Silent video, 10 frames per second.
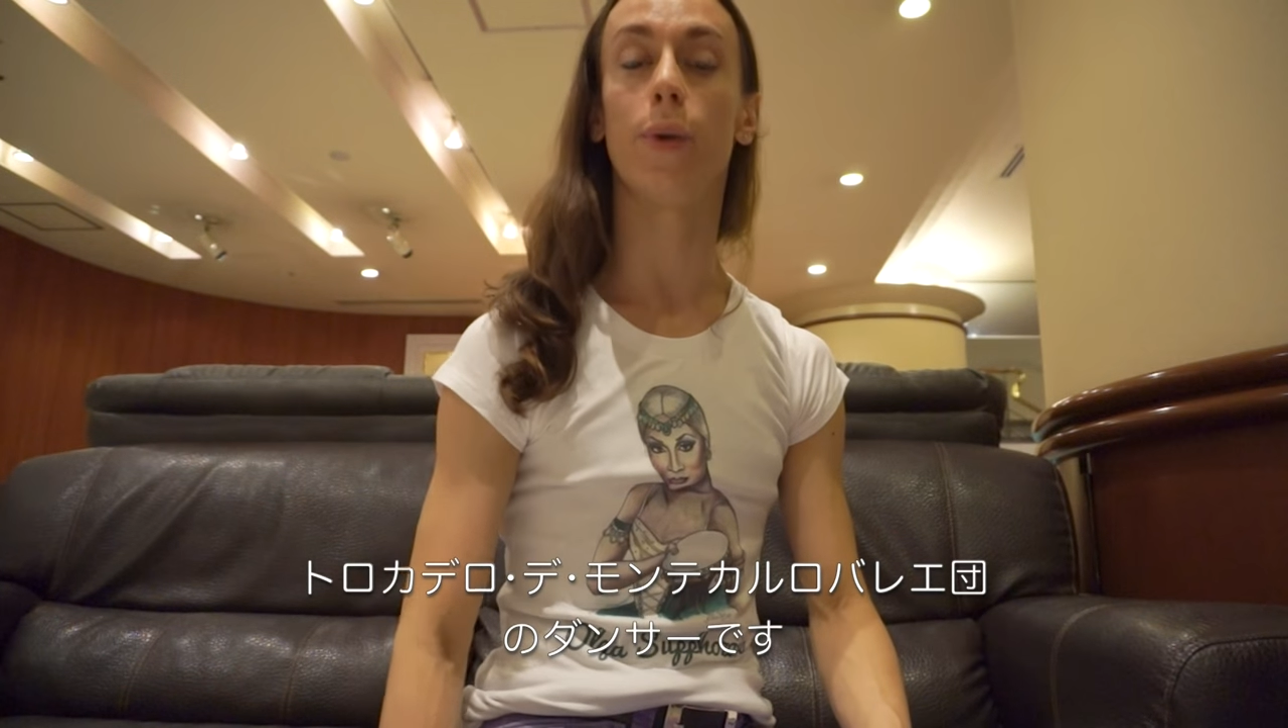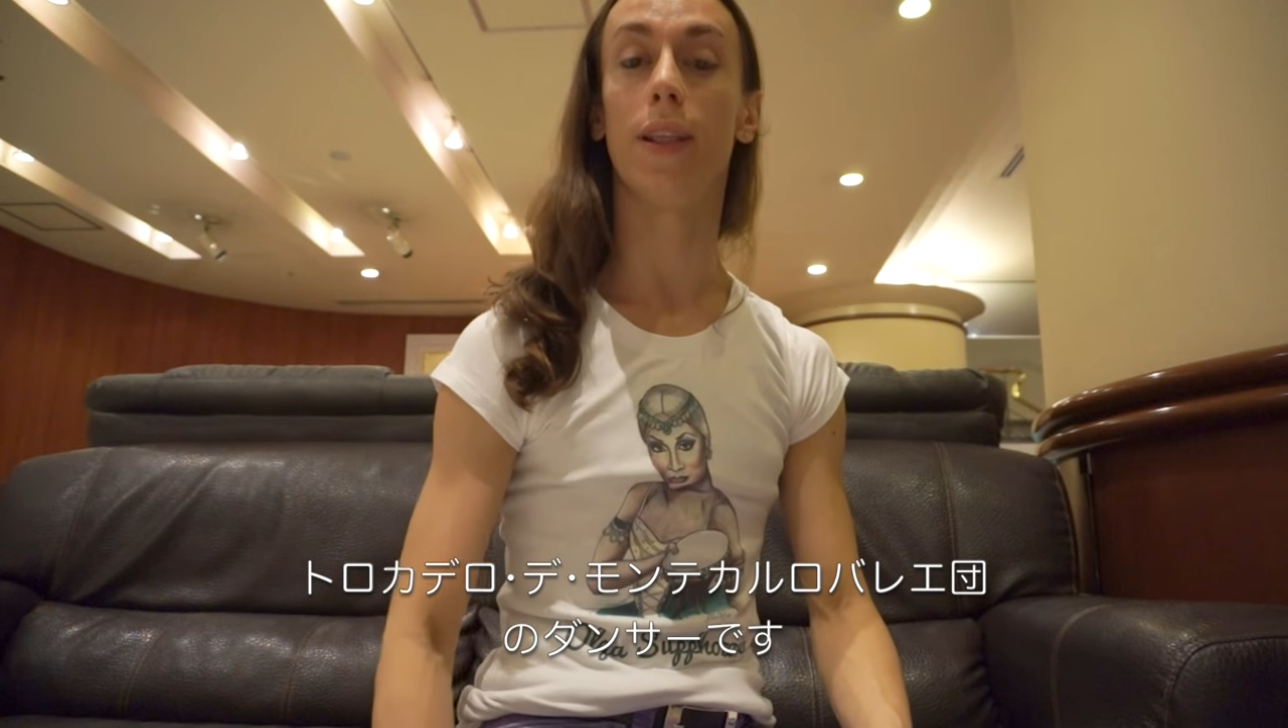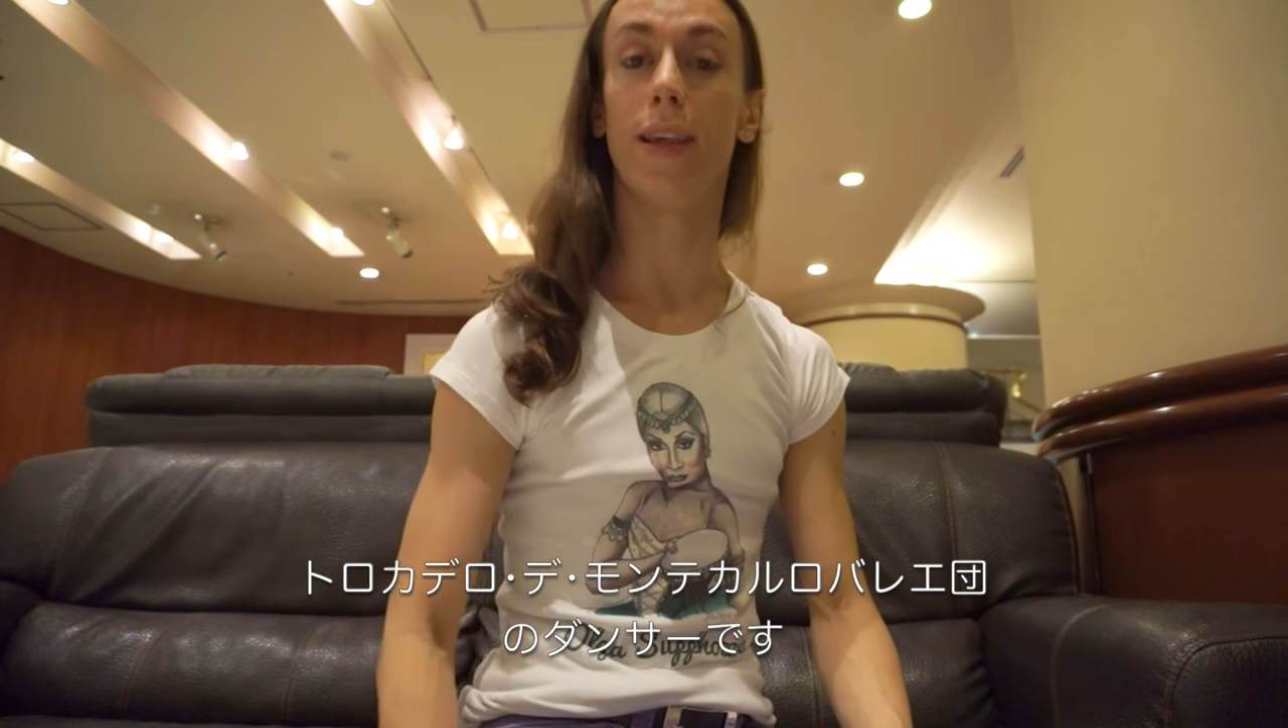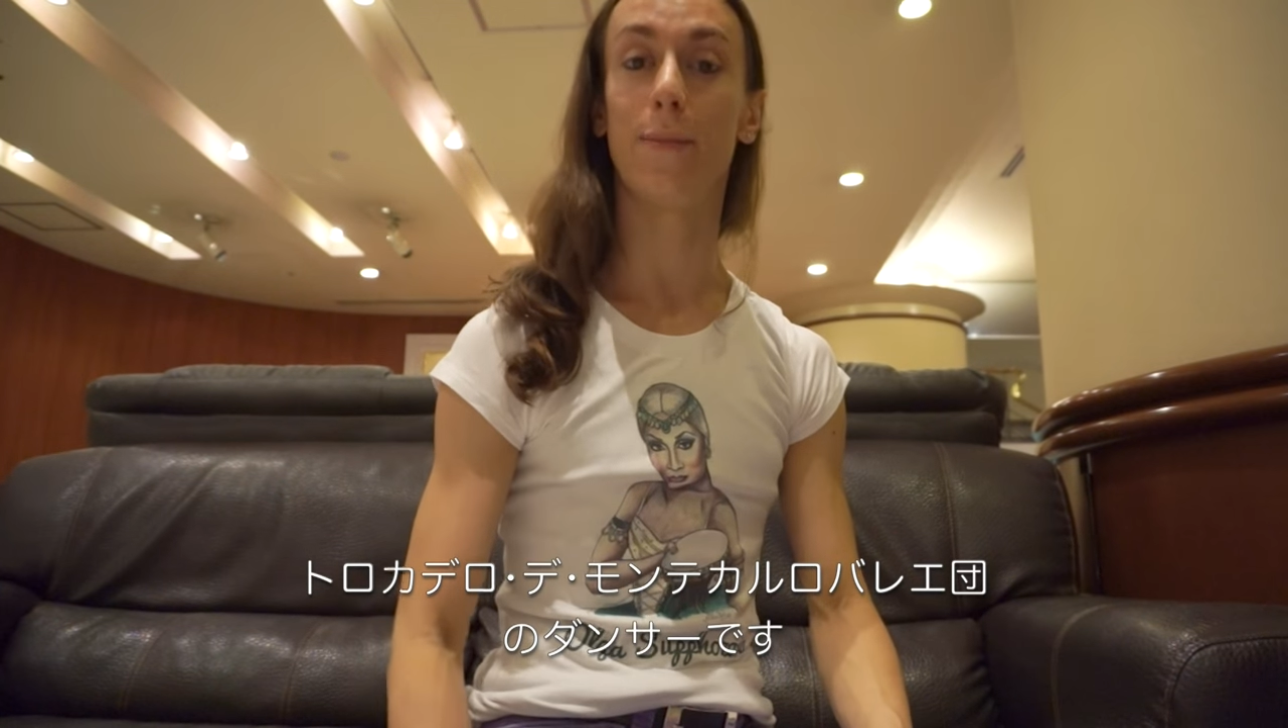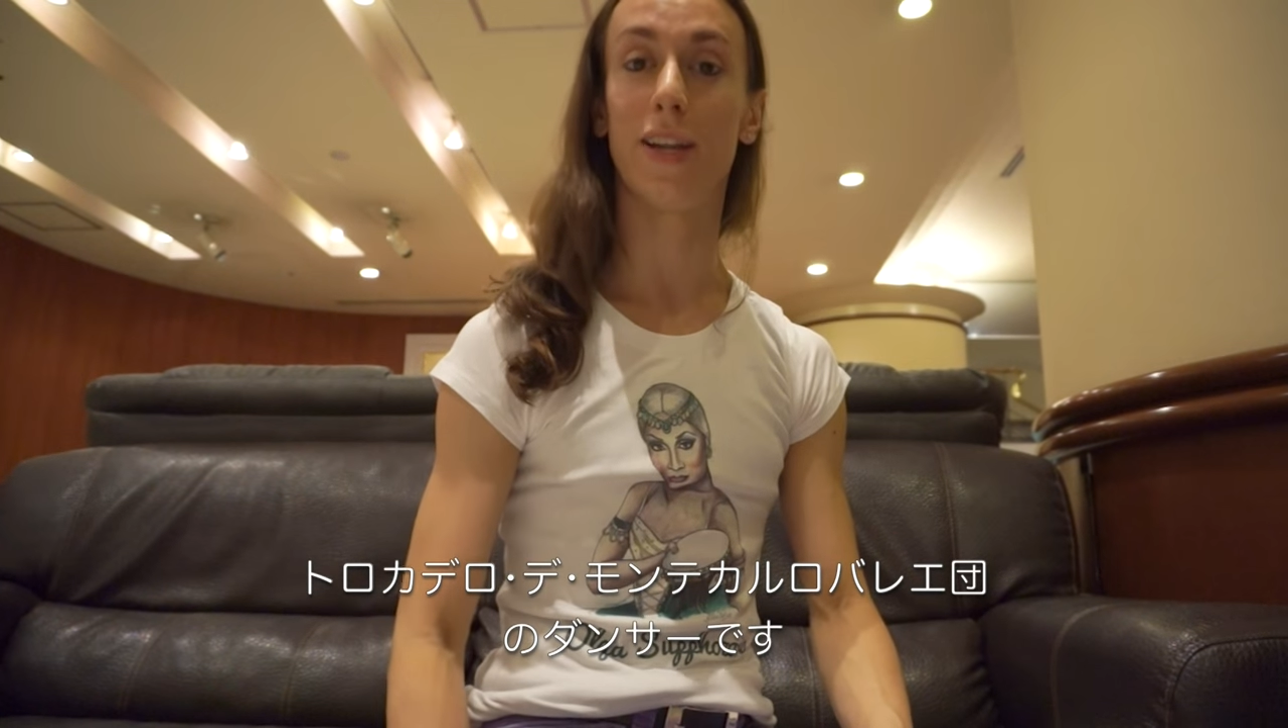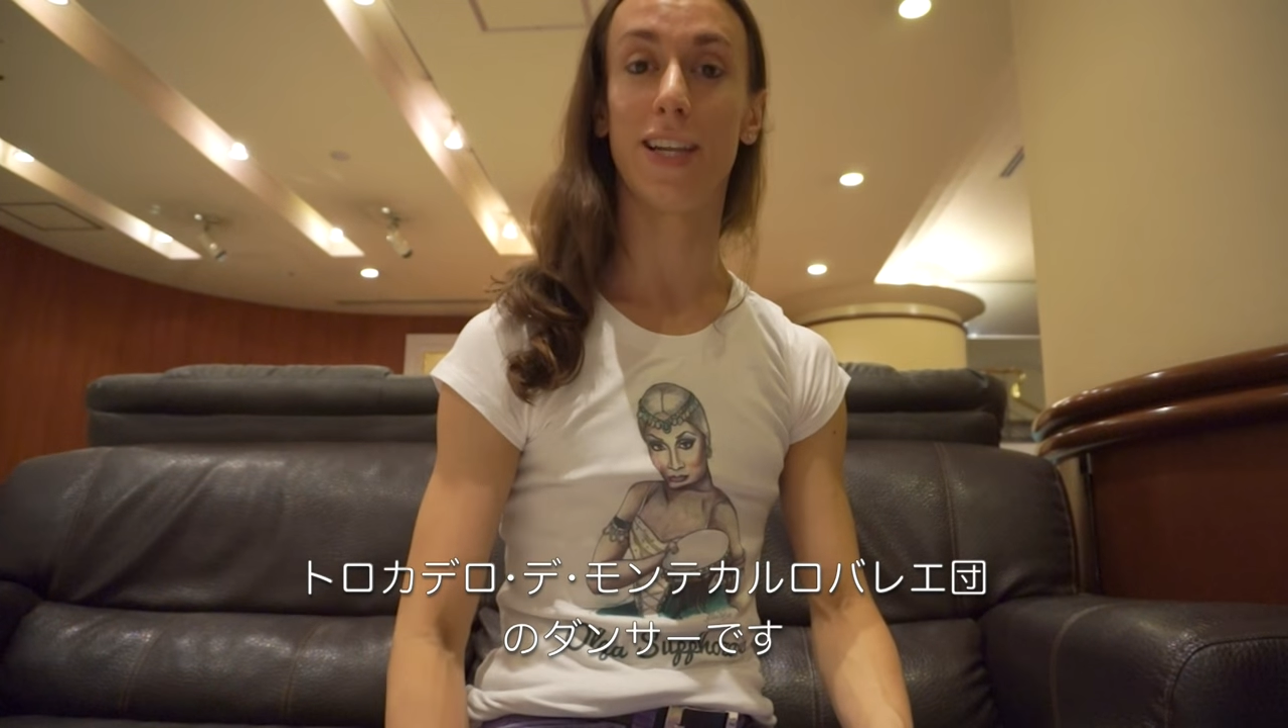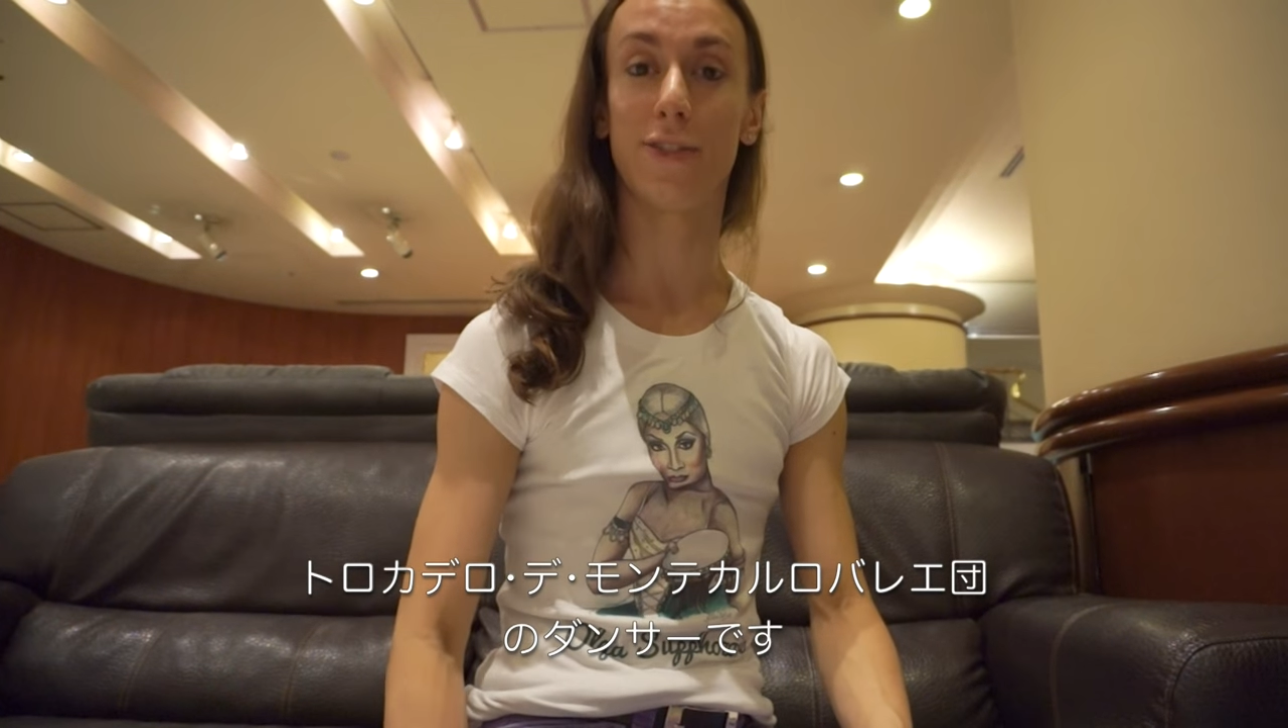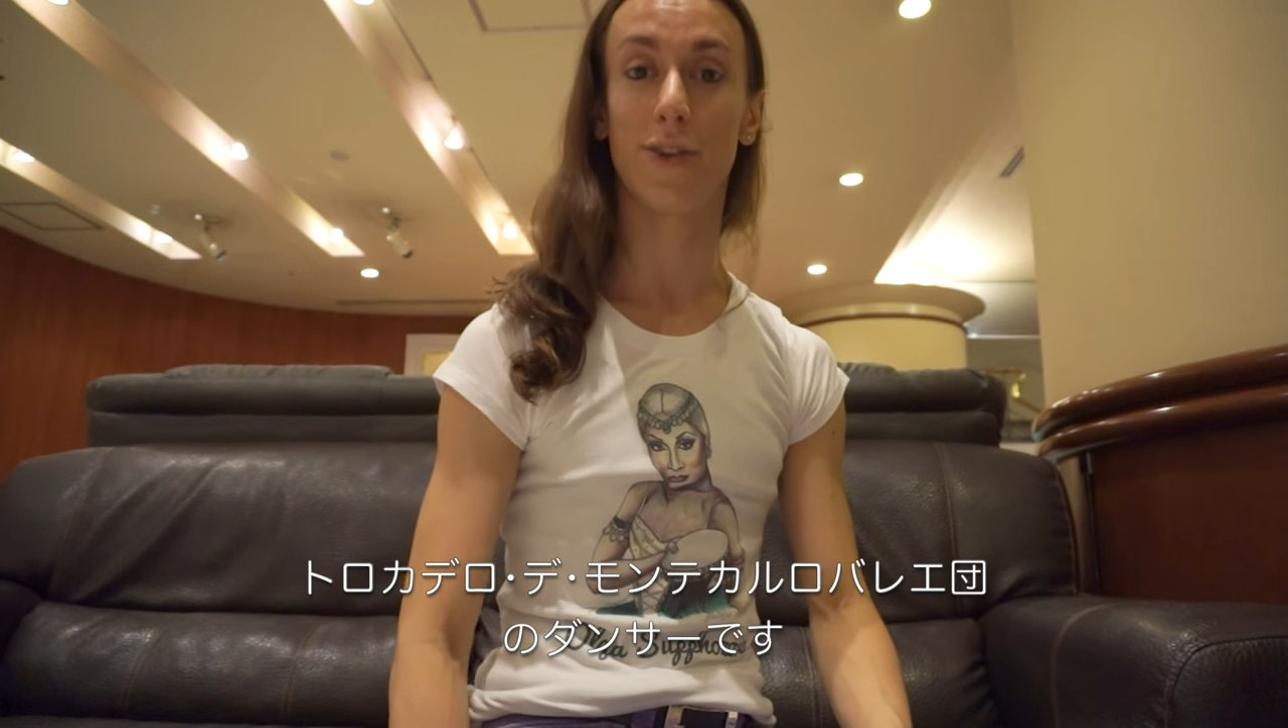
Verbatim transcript: with Le Ballet